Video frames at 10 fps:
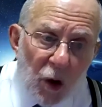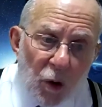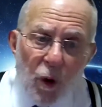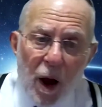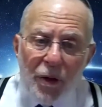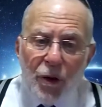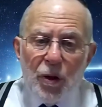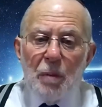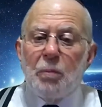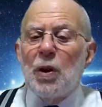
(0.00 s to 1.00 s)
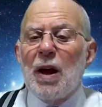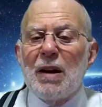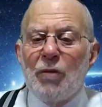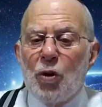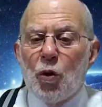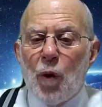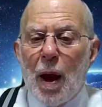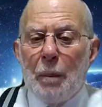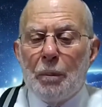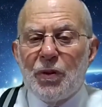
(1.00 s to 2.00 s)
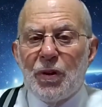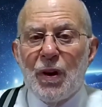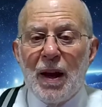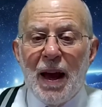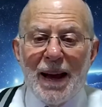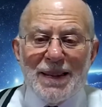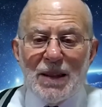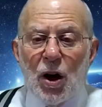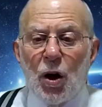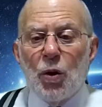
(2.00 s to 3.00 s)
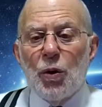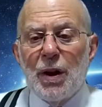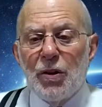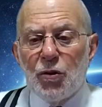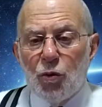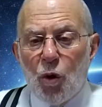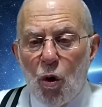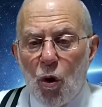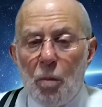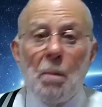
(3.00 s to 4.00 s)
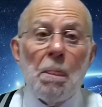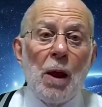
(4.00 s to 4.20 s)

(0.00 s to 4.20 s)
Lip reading: Rather, the blood of grapes has colored his robe.